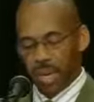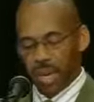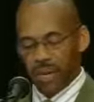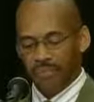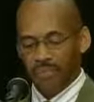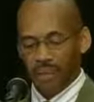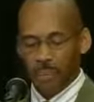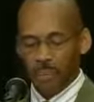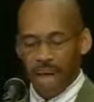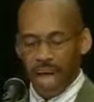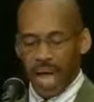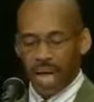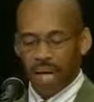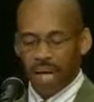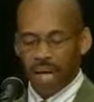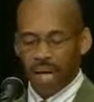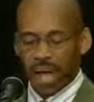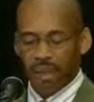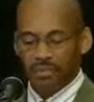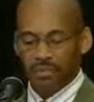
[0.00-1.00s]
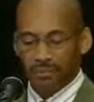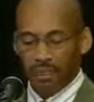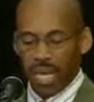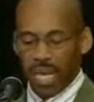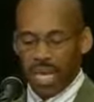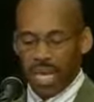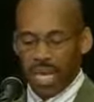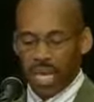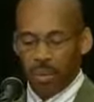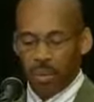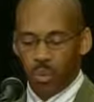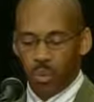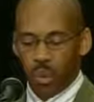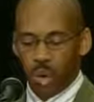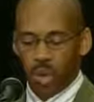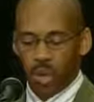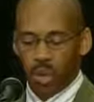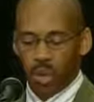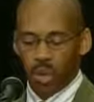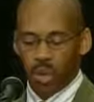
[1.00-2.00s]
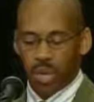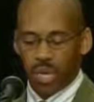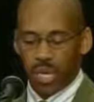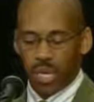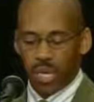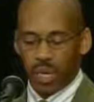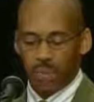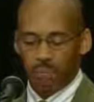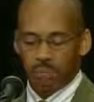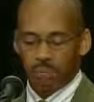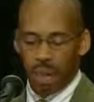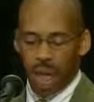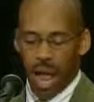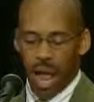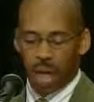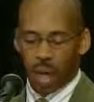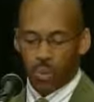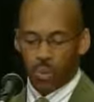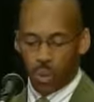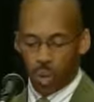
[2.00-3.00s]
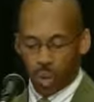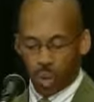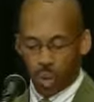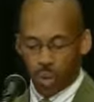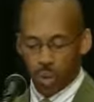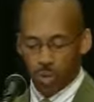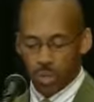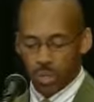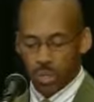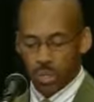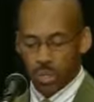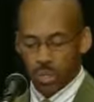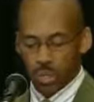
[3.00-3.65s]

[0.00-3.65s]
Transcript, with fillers: if a man love me, he will keep my words.